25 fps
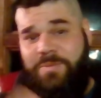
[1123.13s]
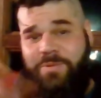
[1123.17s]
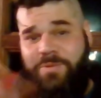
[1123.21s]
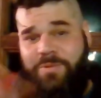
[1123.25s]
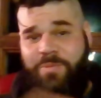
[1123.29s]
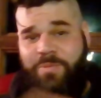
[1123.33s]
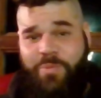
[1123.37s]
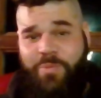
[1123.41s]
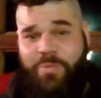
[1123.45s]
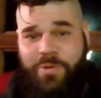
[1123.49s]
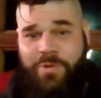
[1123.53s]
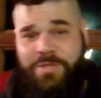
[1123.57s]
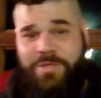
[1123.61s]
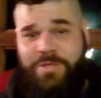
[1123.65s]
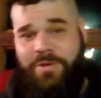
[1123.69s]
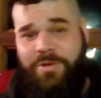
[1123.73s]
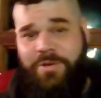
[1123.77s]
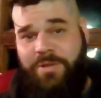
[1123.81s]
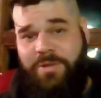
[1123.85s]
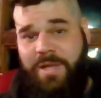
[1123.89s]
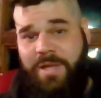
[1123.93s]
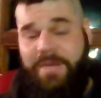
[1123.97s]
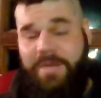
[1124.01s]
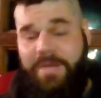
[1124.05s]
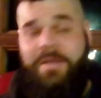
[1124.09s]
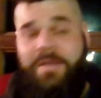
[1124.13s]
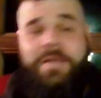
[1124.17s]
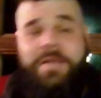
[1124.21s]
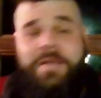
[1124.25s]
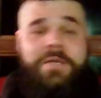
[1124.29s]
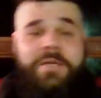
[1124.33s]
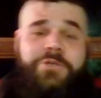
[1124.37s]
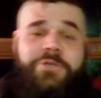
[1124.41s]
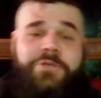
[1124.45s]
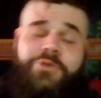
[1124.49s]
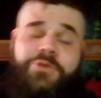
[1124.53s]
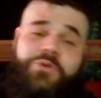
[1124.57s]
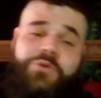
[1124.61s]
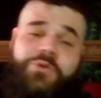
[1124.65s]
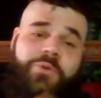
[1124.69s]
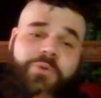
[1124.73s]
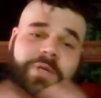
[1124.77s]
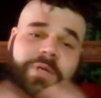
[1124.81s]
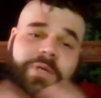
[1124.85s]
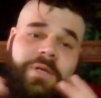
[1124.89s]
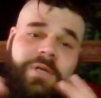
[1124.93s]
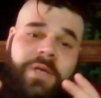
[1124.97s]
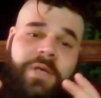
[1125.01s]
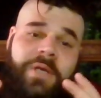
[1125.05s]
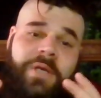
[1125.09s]
report to your client. So you
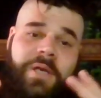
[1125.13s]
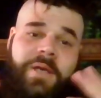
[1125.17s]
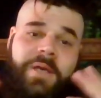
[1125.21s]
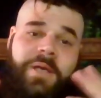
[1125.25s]
can,